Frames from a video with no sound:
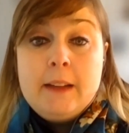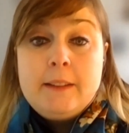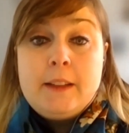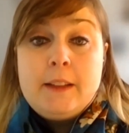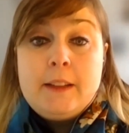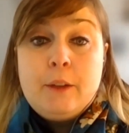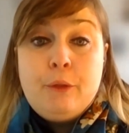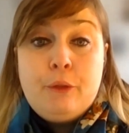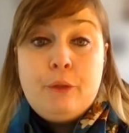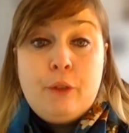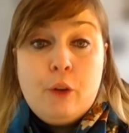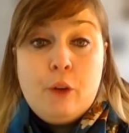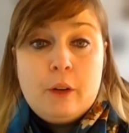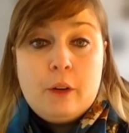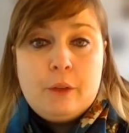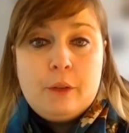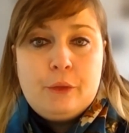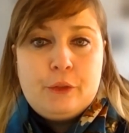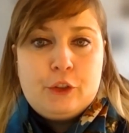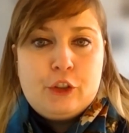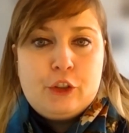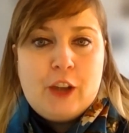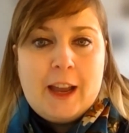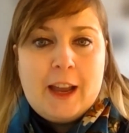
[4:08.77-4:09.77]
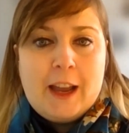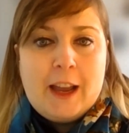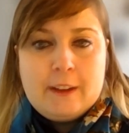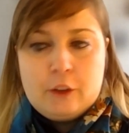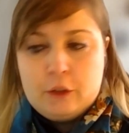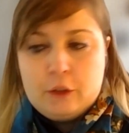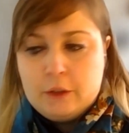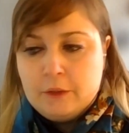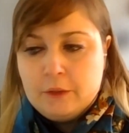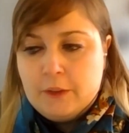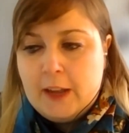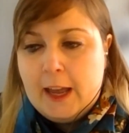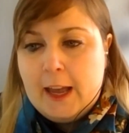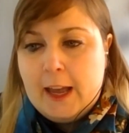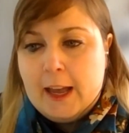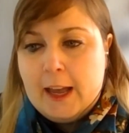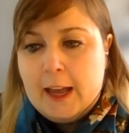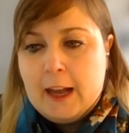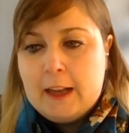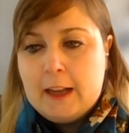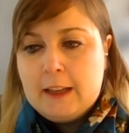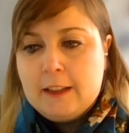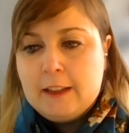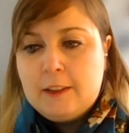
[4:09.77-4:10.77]
The fourth channel that
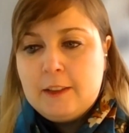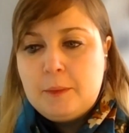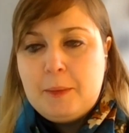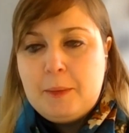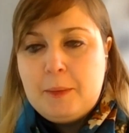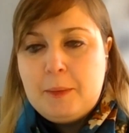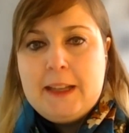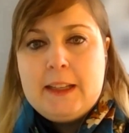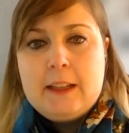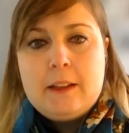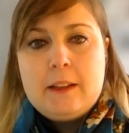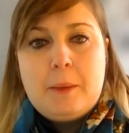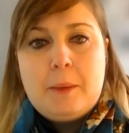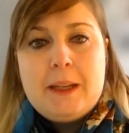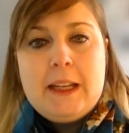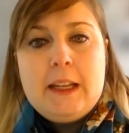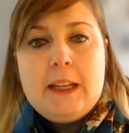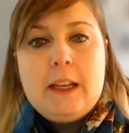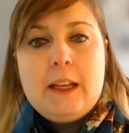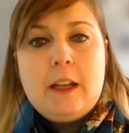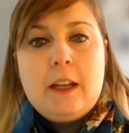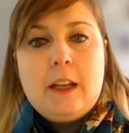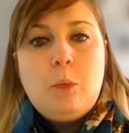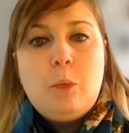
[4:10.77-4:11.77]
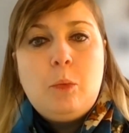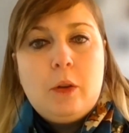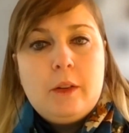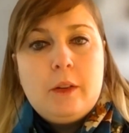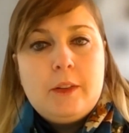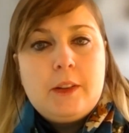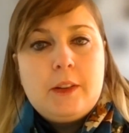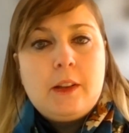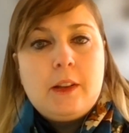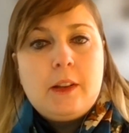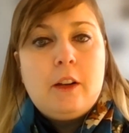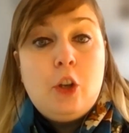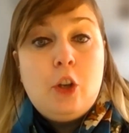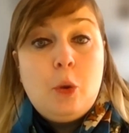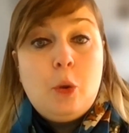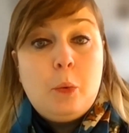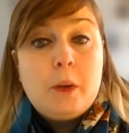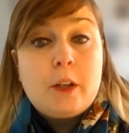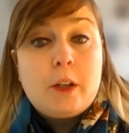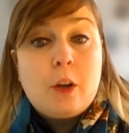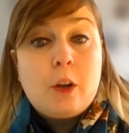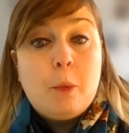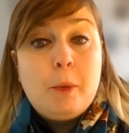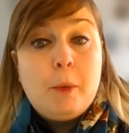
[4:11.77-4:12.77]
I explained at the beginning was
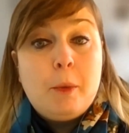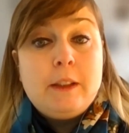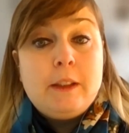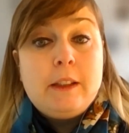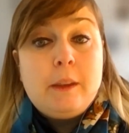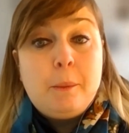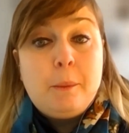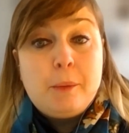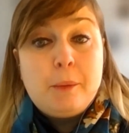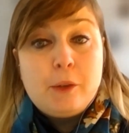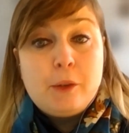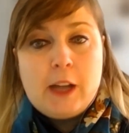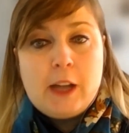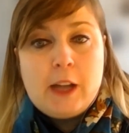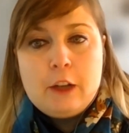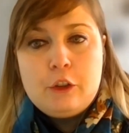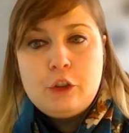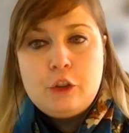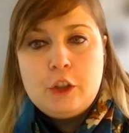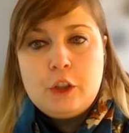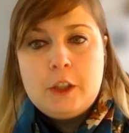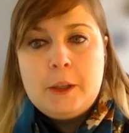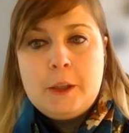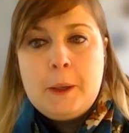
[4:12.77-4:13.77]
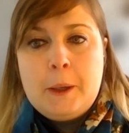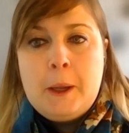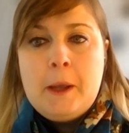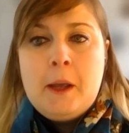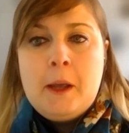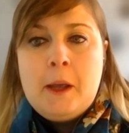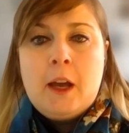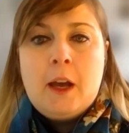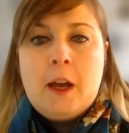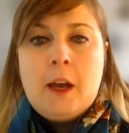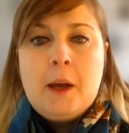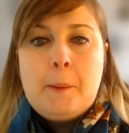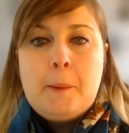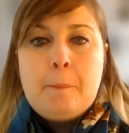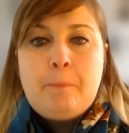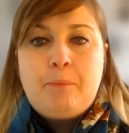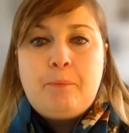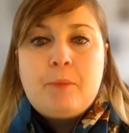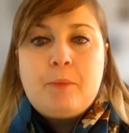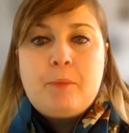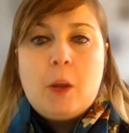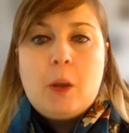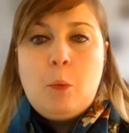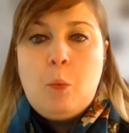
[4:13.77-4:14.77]
lower commodity production.
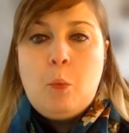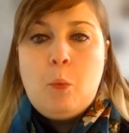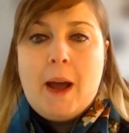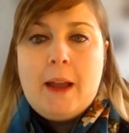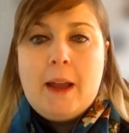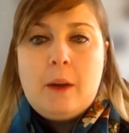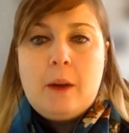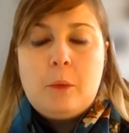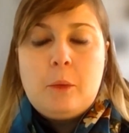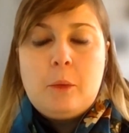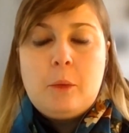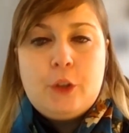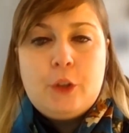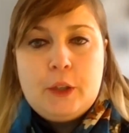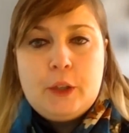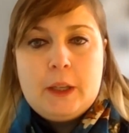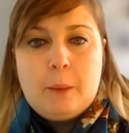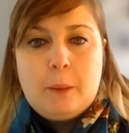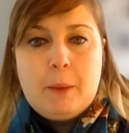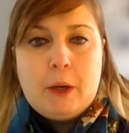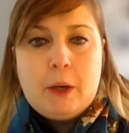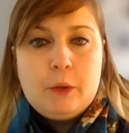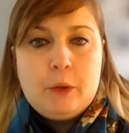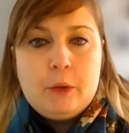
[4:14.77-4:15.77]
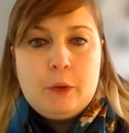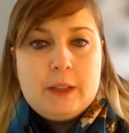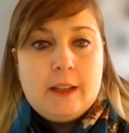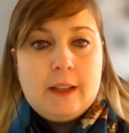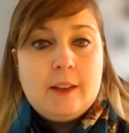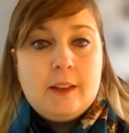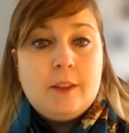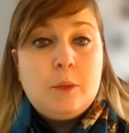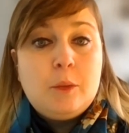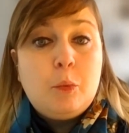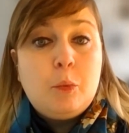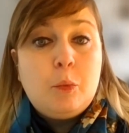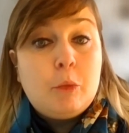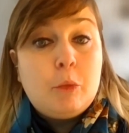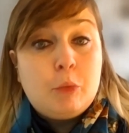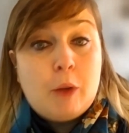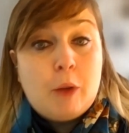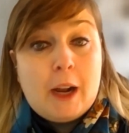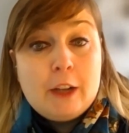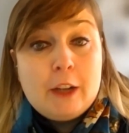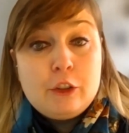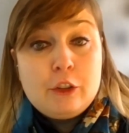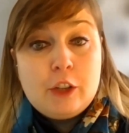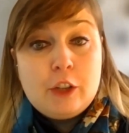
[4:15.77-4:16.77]
Why are we talking about this? Well,
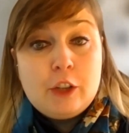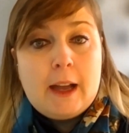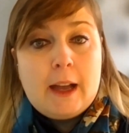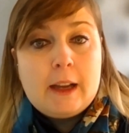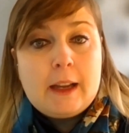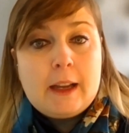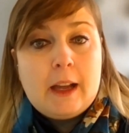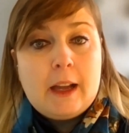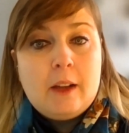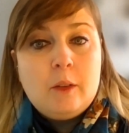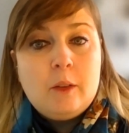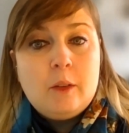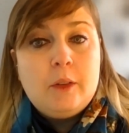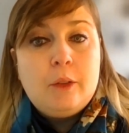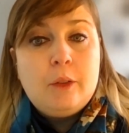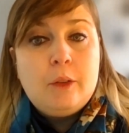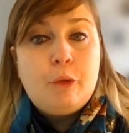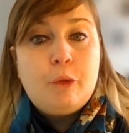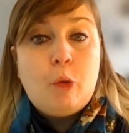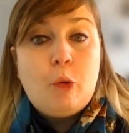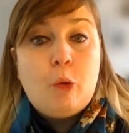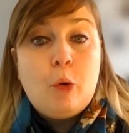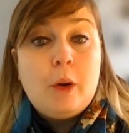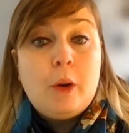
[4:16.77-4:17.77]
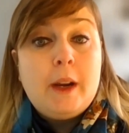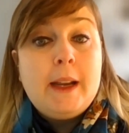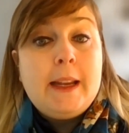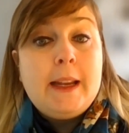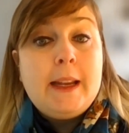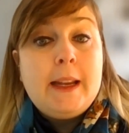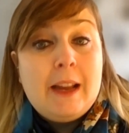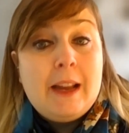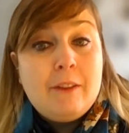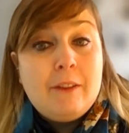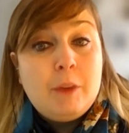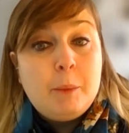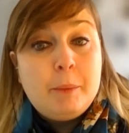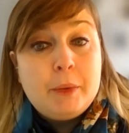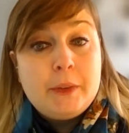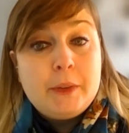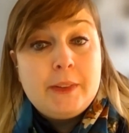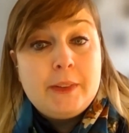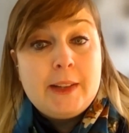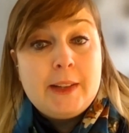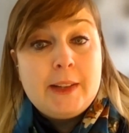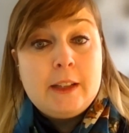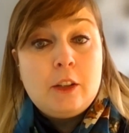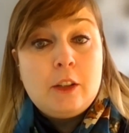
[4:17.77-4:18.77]
Russia accounts for
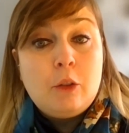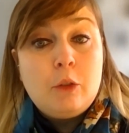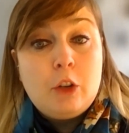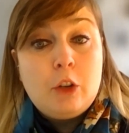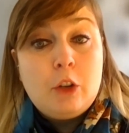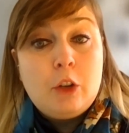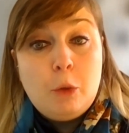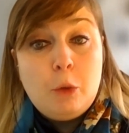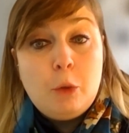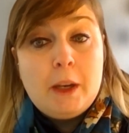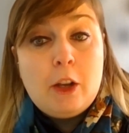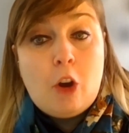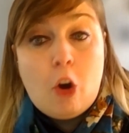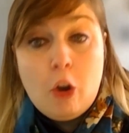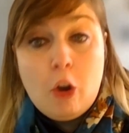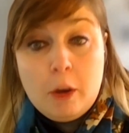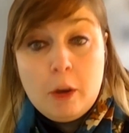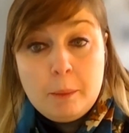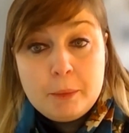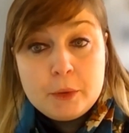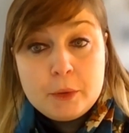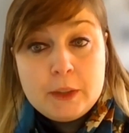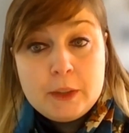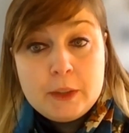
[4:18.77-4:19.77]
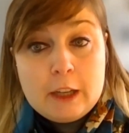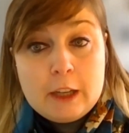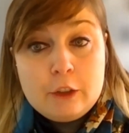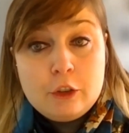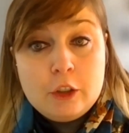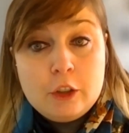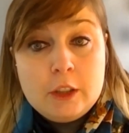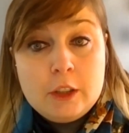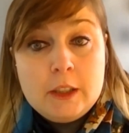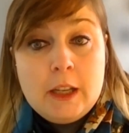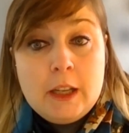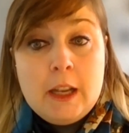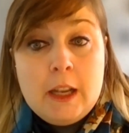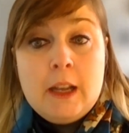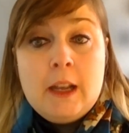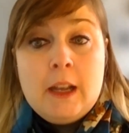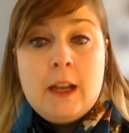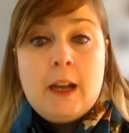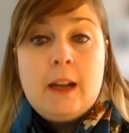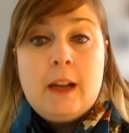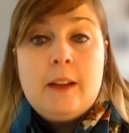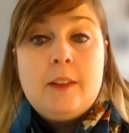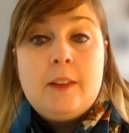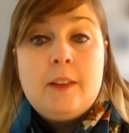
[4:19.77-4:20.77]
11% of global oil production,
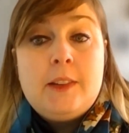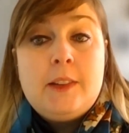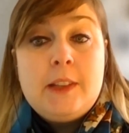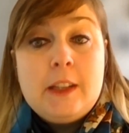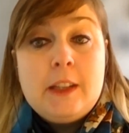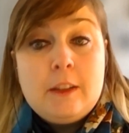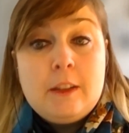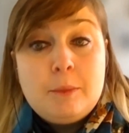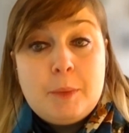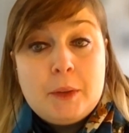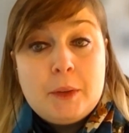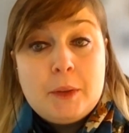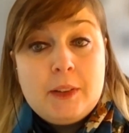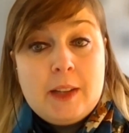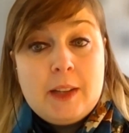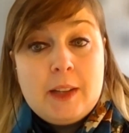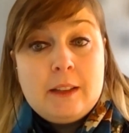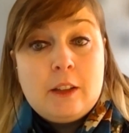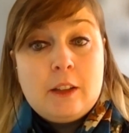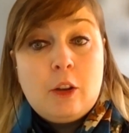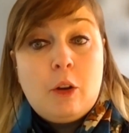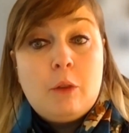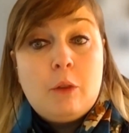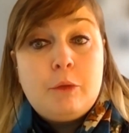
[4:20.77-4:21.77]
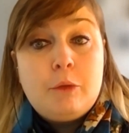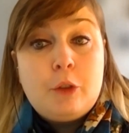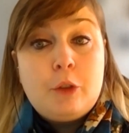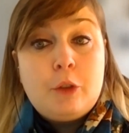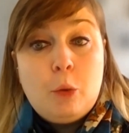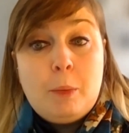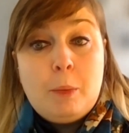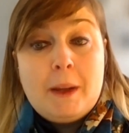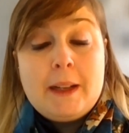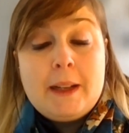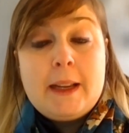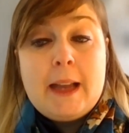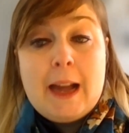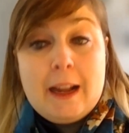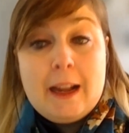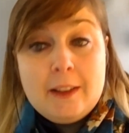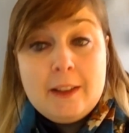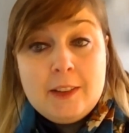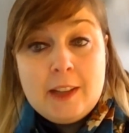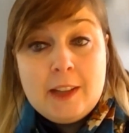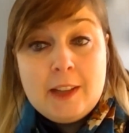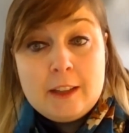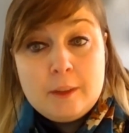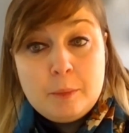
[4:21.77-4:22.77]
6% of global
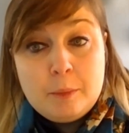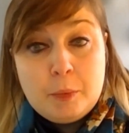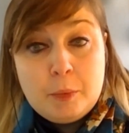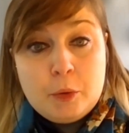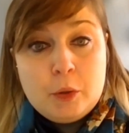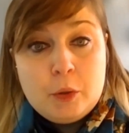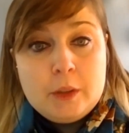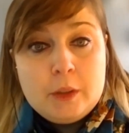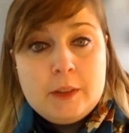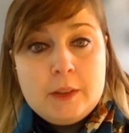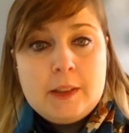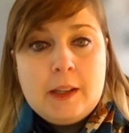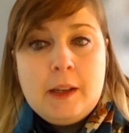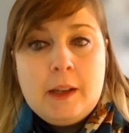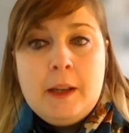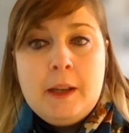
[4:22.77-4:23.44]
gas exports,